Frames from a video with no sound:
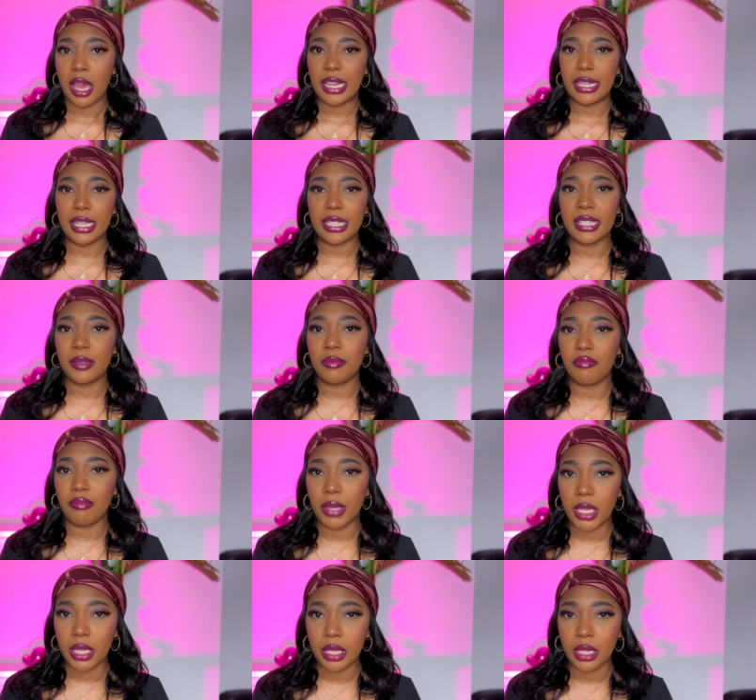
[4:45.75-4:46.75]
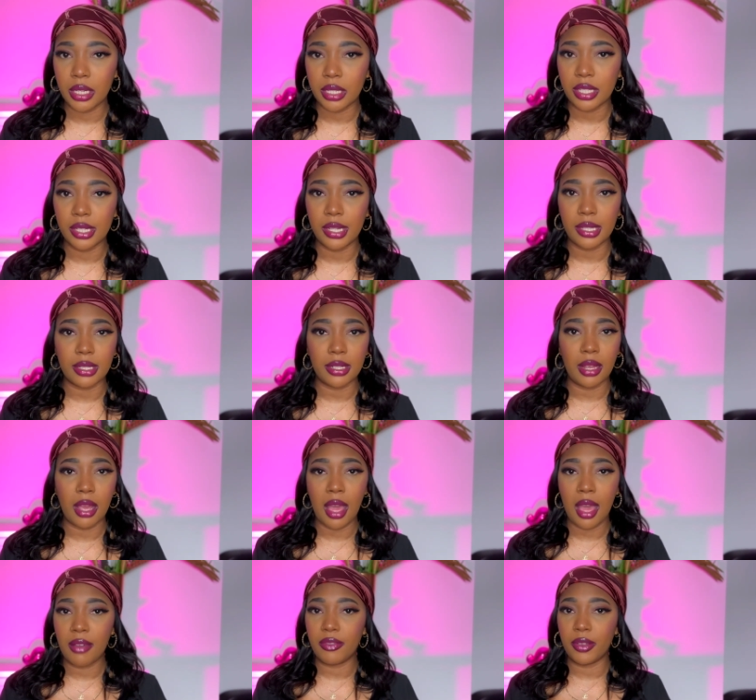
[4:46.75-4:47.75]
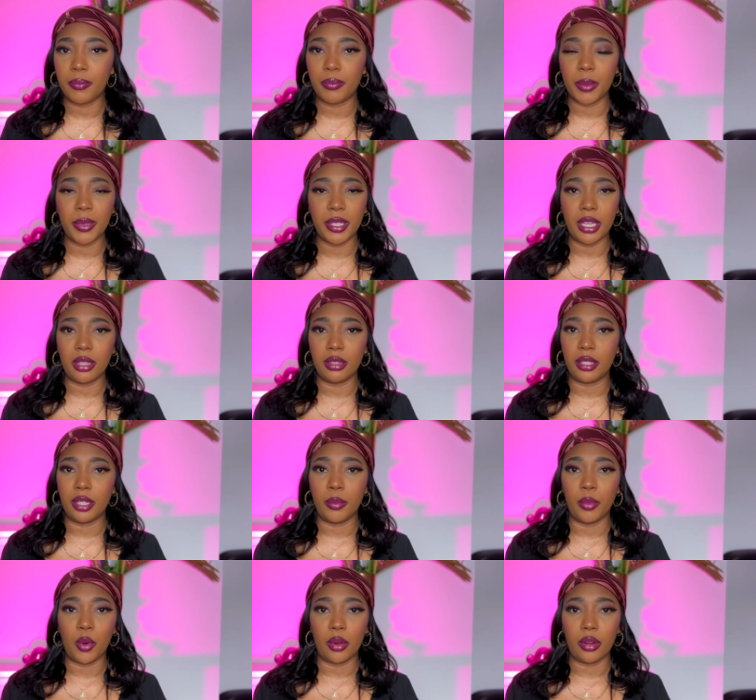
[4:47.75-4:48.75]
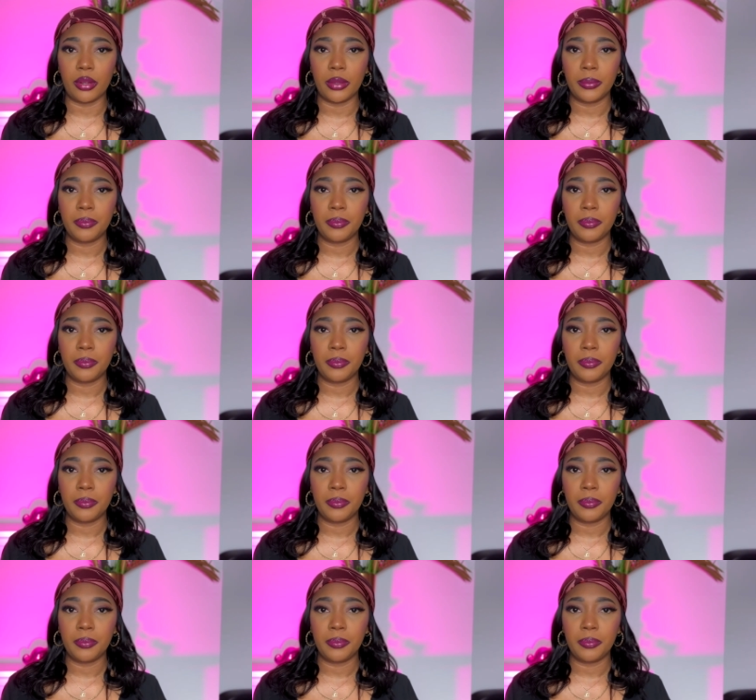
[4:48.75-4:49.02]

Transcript: doesn't mean she doesn't have a BBL anymore.